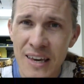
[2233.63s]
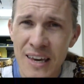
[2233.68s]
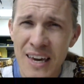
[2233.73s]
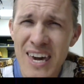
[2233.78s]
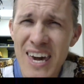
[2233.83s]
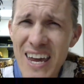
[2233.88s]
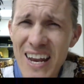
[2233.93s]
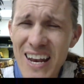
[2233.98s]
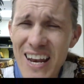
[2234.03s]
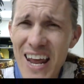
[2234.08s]

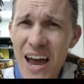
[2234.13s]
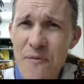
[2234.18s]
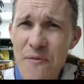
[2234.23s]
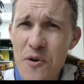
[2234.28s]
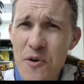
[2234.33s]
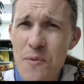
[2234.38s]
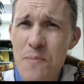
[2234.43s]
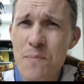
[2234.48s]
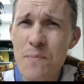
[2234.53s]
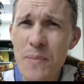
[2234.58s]
He
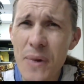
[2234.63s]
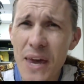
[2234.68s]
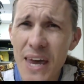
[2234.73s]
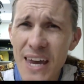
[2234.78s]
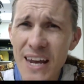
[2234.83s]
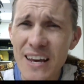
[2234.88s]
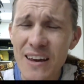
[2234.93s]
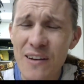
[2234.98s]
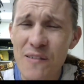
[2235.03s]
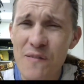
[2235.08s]
never
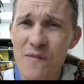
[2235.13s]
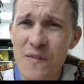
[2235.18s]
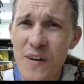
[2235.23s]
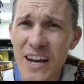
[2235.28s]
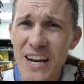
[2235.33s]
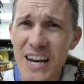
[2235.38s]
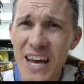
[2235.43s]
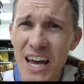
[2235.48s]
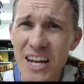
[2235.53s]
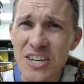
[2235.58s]
made it
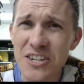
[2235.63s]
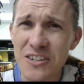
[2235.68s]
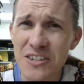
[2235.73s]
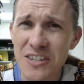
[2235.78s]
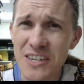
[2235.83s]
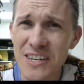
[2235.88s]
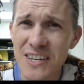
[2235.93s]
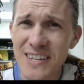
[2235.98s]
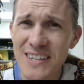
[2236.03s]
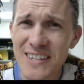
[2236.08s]

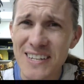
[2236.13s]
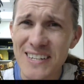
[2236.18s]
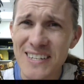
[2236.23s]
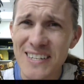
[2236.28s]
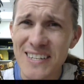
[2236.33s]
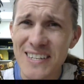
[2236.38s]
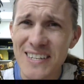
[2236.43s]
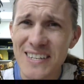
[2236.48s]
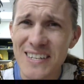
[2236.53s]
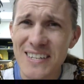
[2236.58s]
financially.
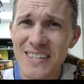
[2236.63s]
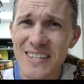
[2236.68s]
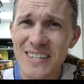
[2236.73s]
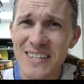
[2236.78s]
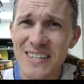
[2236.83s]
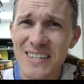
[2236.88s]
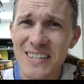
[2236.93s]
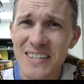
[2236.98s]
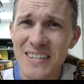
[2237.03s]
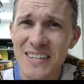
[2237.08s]

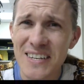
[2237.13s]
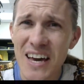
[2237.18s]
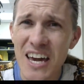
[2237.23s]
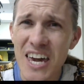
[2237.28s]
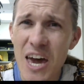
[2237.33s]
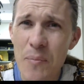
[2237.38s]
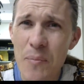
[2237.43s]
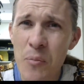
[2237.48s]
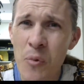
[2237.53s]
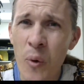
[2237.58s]
I
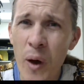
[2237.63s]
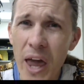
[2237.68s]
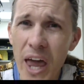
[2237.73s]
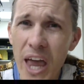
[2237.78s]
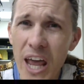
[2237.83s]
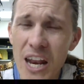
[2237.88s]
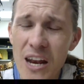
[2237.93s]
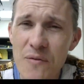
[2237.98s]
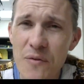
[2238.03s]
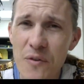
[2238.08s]
kept
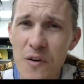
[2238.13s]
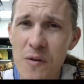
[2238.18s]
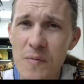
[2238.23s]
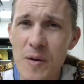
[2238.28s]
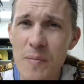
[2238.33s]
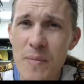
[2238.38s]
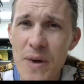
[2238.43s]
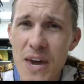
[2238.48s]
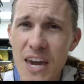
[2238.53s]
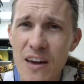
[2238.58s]
waiting for
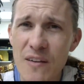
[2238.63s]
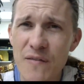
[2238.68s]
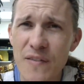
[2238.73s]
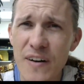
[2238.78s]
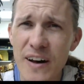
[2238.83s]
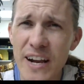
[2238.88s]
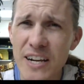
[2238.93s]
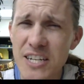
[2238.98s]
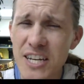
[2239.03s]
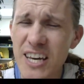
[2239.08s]
him to make it
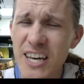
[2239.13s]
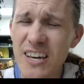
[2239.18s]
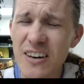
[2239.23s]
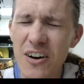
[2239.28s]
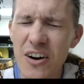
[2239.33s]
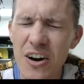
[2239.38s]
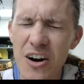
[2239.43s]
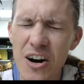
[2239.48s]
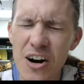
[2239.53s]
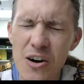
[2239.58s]
financially.
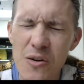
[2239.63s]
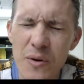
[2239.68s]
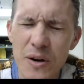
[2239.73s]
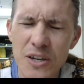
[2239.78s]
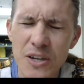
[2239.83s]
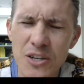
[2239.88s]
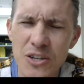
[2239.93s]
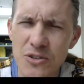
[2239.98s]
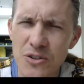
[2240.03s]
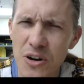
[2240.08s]
He
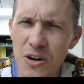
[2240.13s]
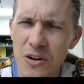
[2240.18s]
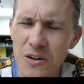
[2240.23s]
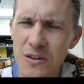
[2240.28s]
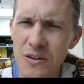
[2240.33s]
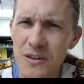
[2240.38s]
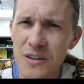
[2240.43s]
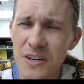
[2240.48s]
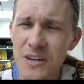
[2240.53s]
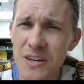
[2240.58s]
always
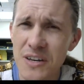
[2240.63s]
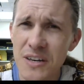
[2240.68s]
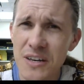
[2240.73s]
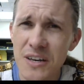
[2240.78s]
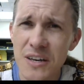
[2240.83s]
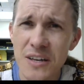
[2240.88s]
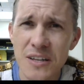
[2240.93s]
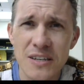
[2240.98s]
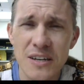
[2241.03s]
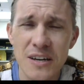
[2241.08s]
struggled
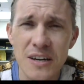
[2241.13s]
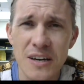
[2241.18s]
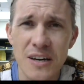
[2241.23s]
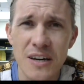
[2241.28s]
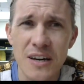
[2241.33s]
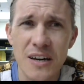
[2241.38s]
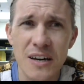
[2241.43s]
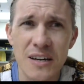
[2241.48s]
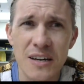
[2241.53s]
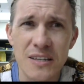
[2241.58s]

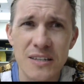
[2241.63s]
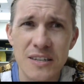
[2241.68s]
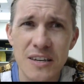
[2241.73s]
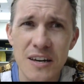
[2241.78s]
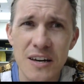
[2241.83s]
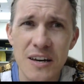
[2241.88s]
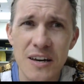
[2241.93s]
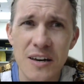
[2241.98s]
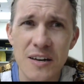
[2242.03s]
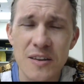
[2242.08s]
to
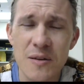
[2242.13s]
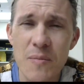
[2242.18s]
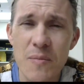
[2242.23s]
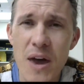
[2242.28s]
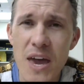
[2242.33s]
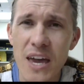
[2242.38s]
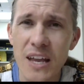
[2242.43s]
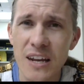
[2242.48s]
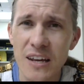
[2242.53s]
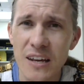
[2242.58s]

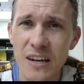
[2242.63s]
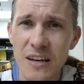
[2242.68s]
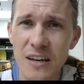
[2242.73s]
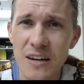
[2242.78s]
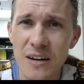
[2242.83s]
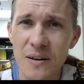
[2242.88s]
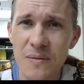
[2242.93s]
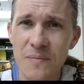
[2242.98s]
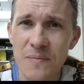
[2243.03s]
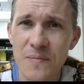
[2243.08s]
make an
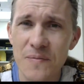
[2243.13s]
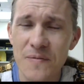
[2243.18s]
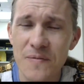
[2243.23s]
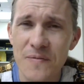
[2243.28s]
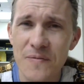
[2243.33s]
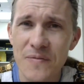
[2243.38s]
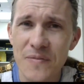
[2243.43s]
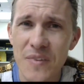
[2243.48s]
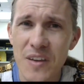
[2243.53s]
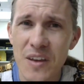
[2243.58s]
income.
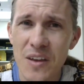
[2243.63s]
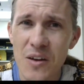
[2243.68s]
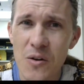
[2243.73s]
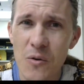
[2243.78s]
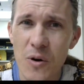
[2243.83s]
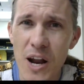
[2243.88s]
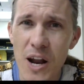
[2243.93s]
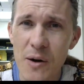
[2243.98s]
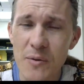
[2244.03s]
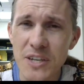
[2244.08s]

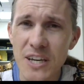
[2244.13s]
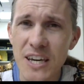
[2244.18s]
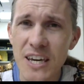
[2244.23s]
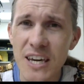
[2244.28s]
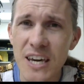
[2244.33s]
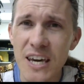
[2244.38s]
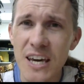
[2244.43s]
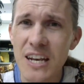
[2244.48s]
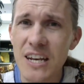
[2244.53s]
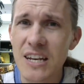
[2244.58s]
When I was a
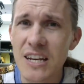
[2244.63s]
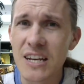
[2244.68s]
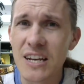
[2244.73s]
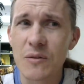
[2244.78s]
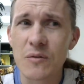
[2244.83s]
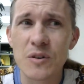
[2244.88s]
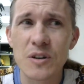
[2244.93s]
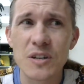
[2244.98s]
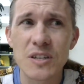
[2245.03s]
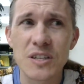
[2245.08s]
kid,
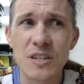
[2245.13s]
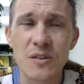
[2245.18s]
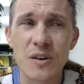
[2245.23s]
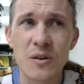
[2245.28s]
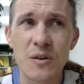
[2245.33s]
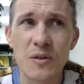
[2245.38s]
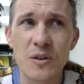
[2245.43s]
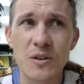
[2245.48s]
it was